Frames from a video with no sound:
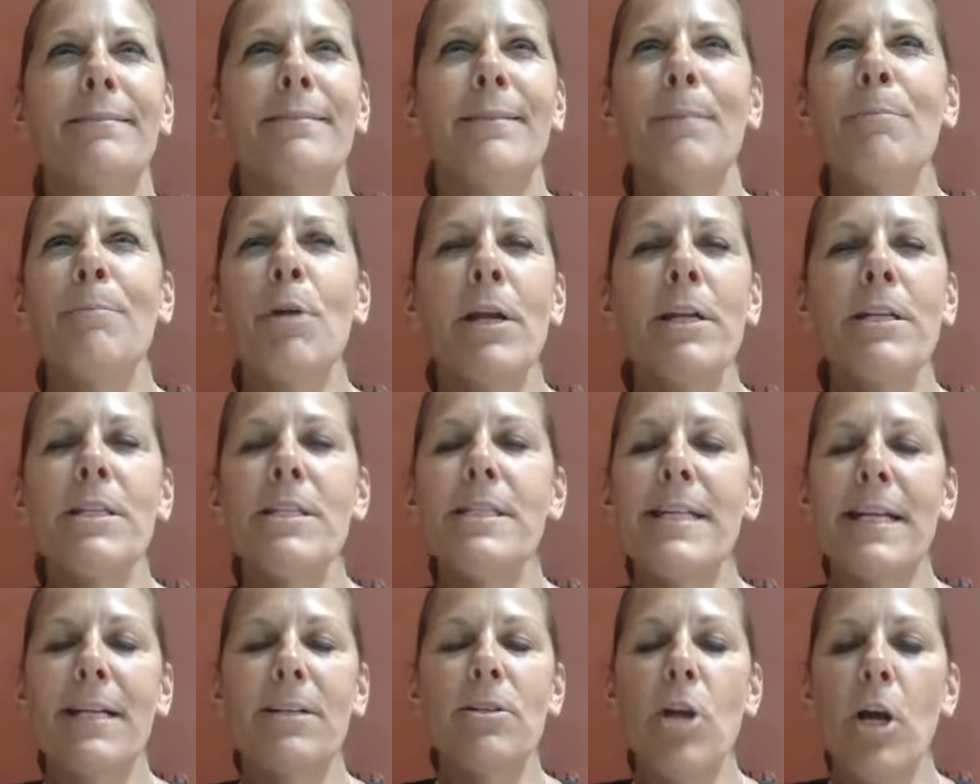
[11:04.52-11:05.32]
I'm not as
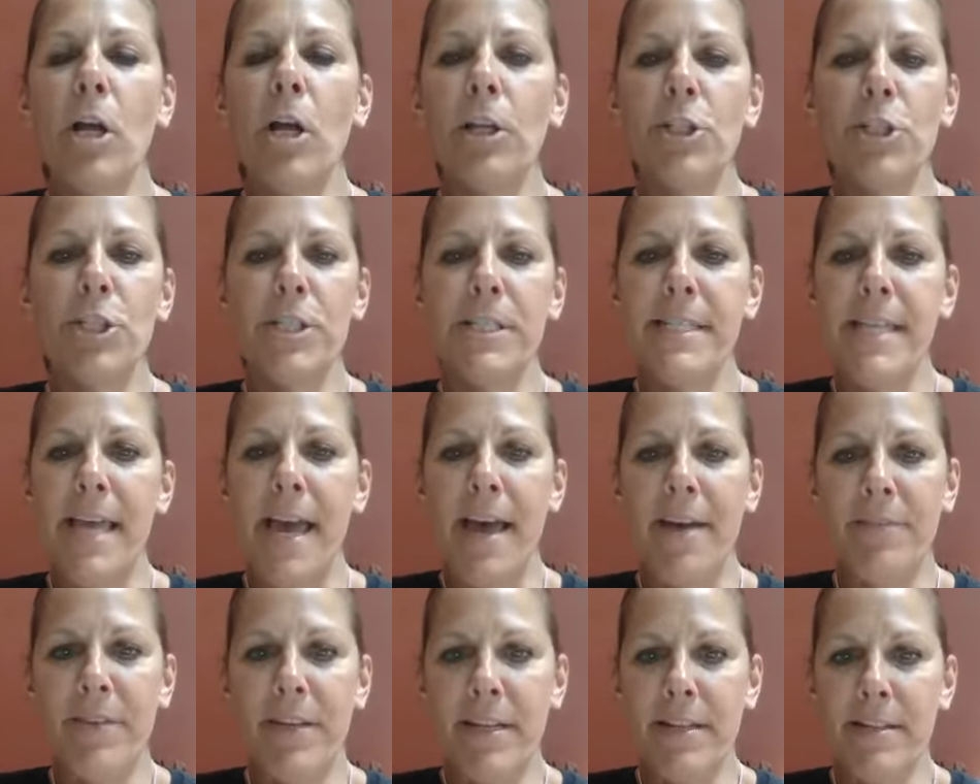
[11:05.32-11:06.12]
technology
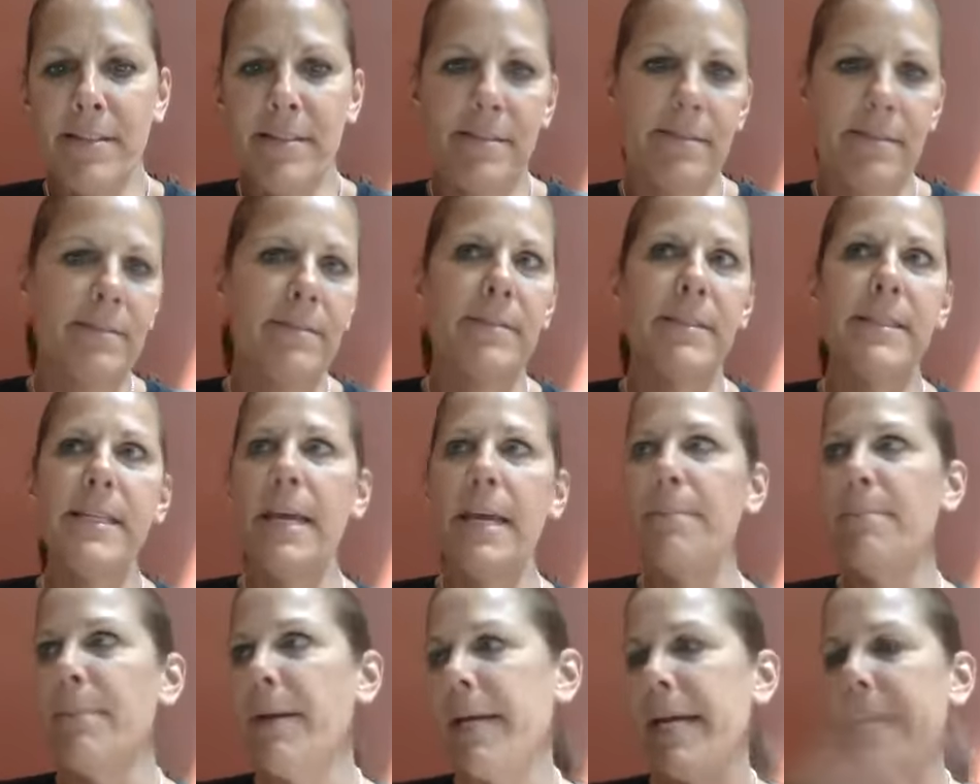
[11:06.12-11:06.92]
savvy as
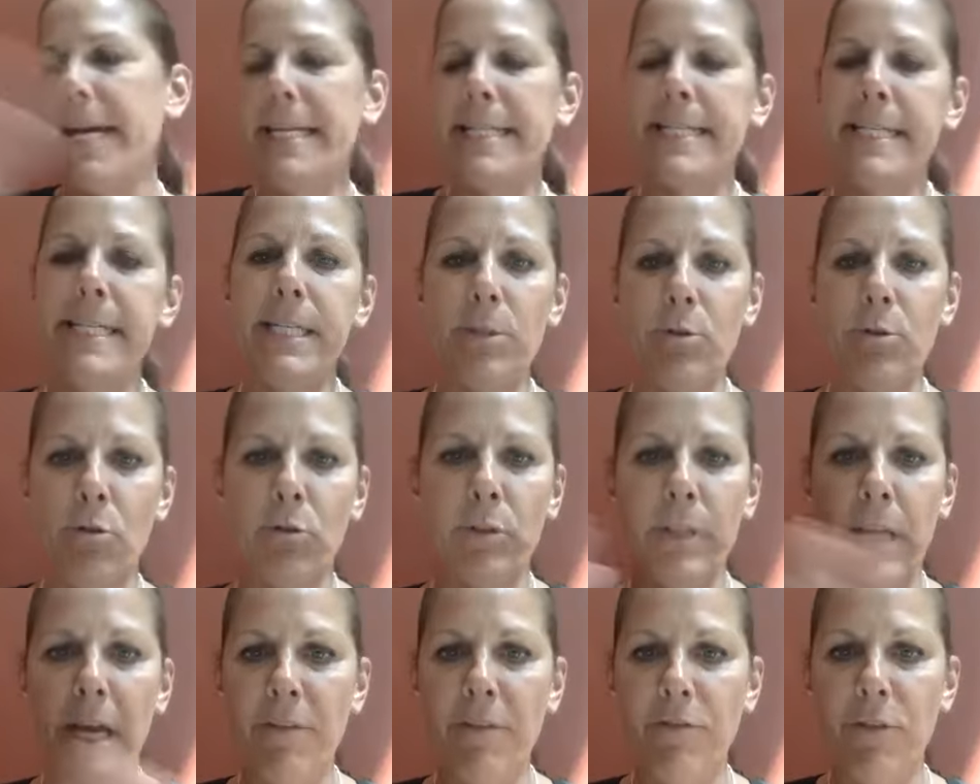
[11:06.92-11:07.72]
say my 18 year
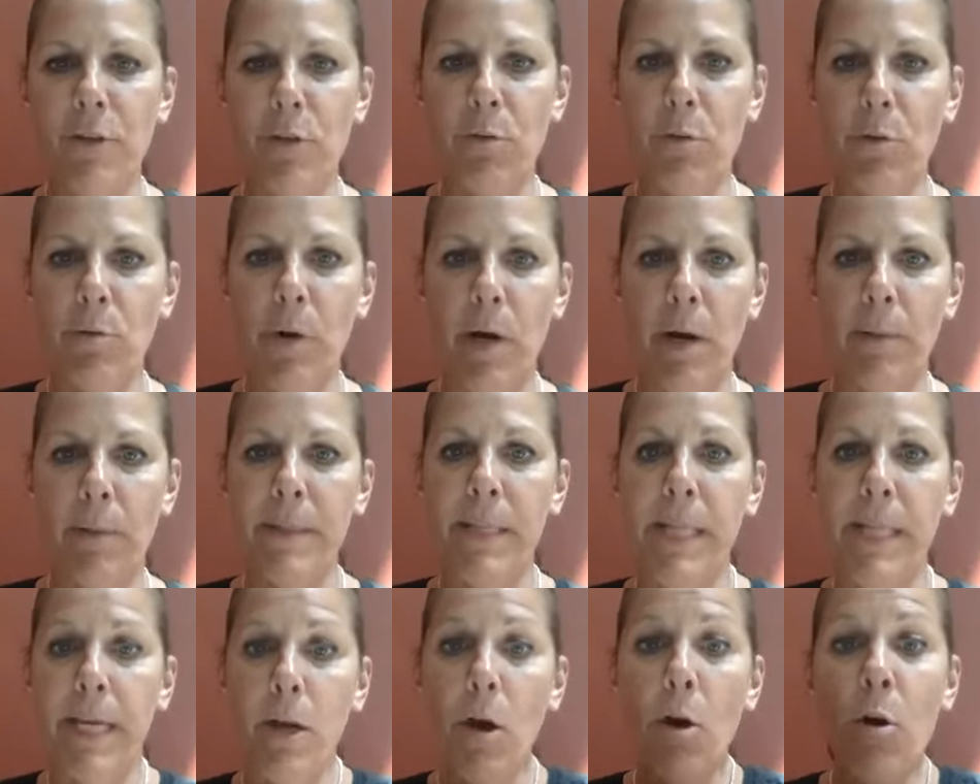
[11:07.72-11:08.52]
old nephew, who I'll be
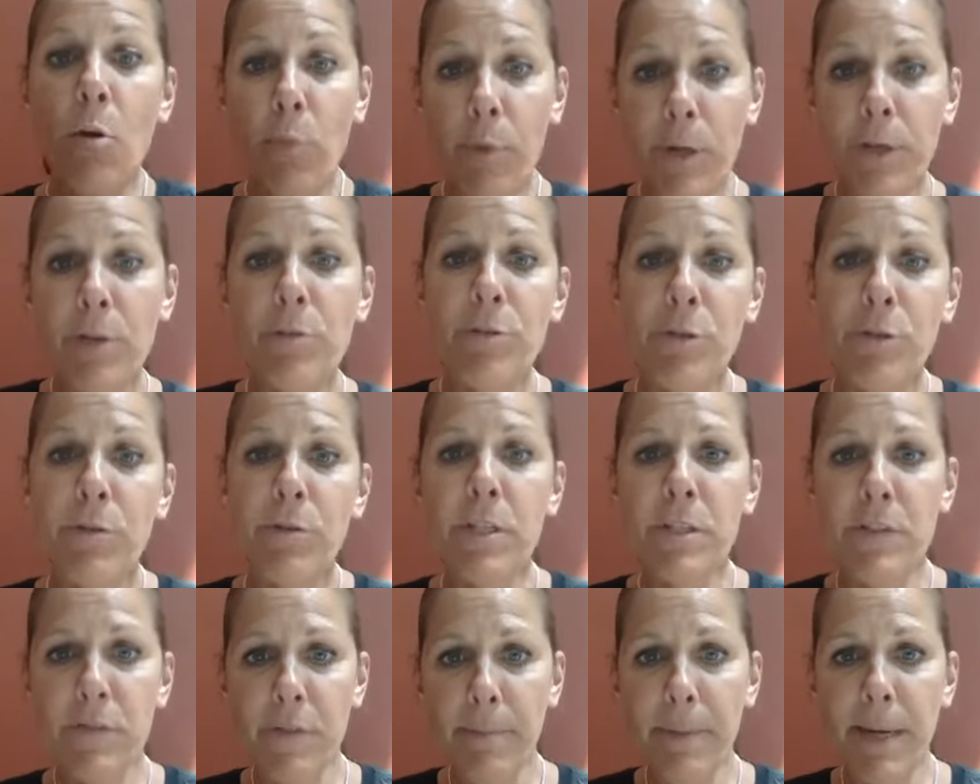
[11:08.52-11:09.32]
like, oh, will you do
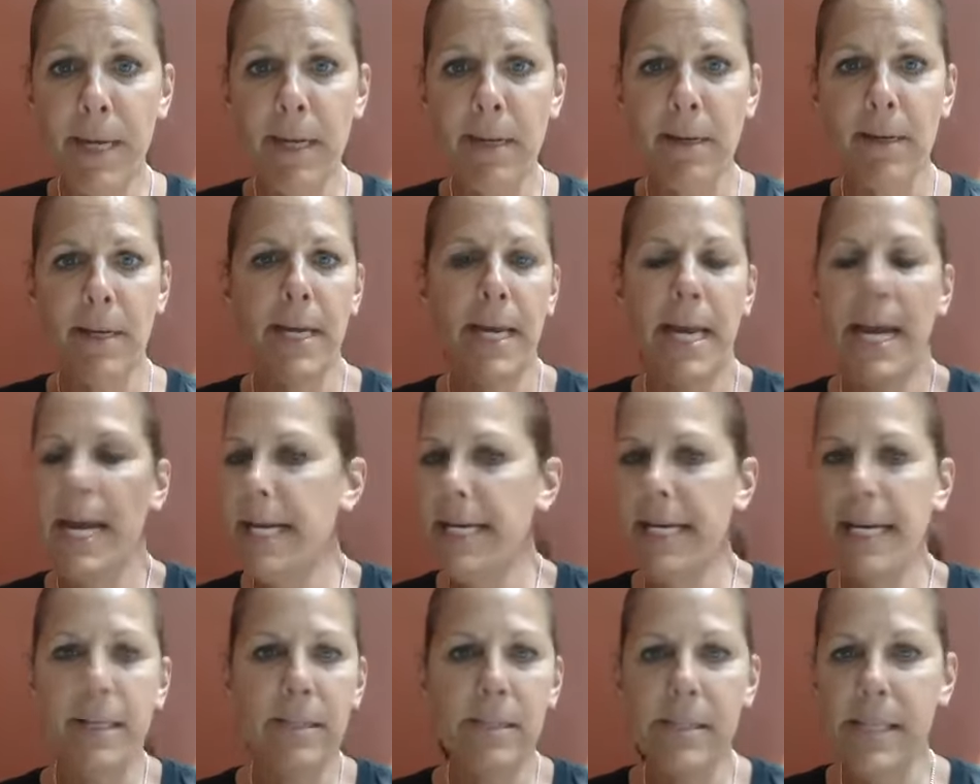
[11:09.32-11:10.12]
this for me? And
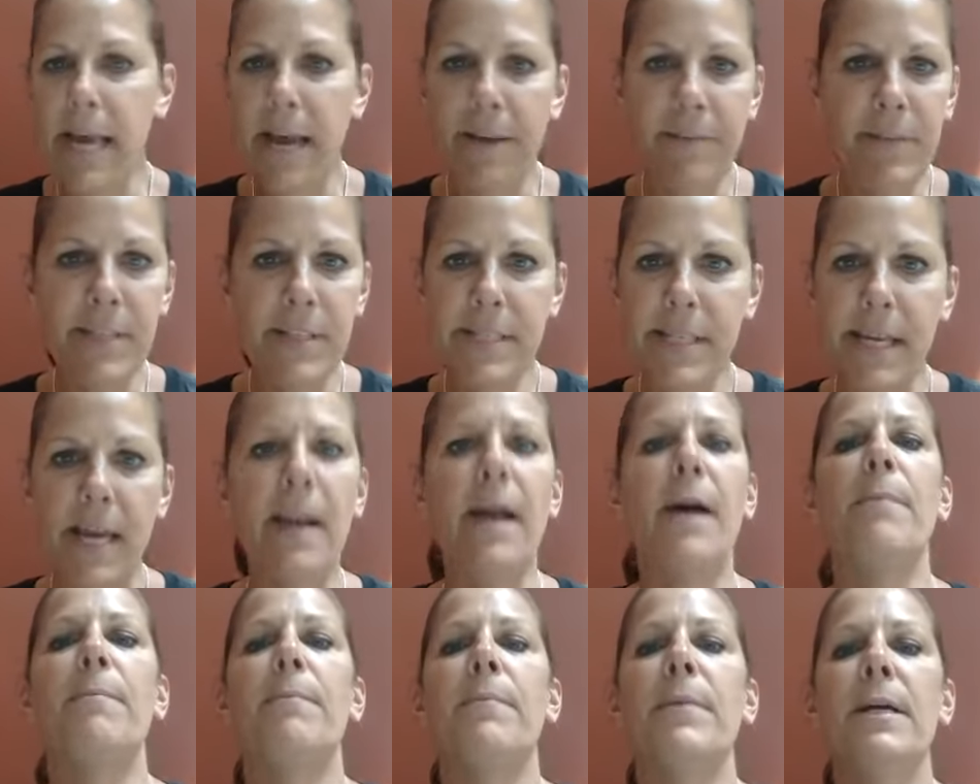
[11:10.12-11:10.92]
yeah. he'll have it set
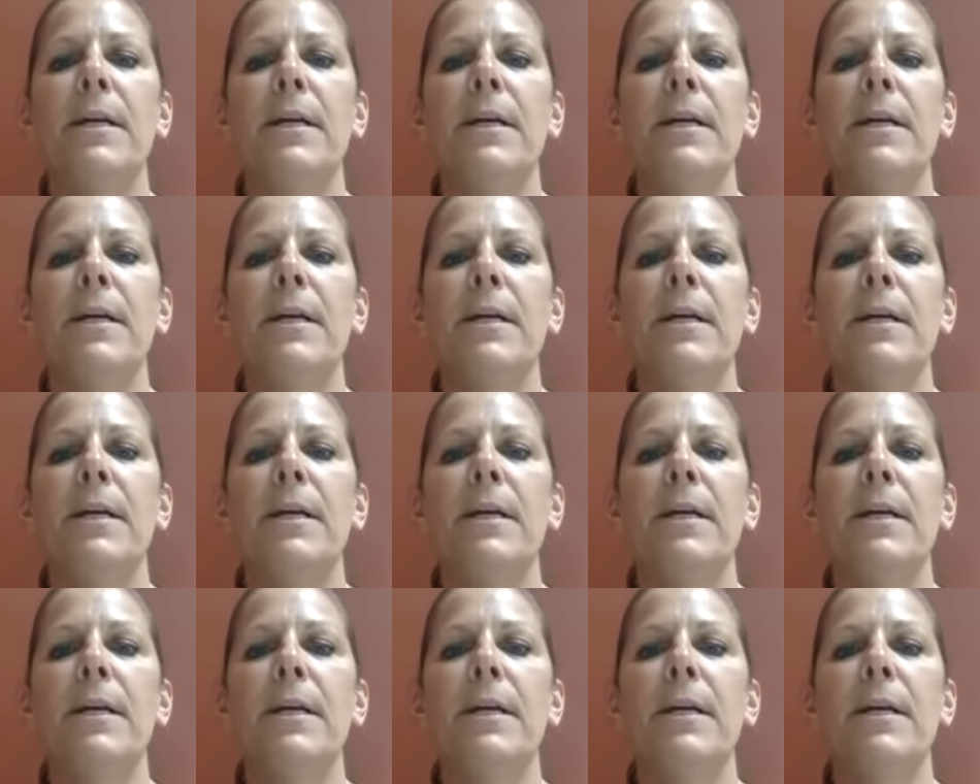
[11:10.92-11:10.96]
up.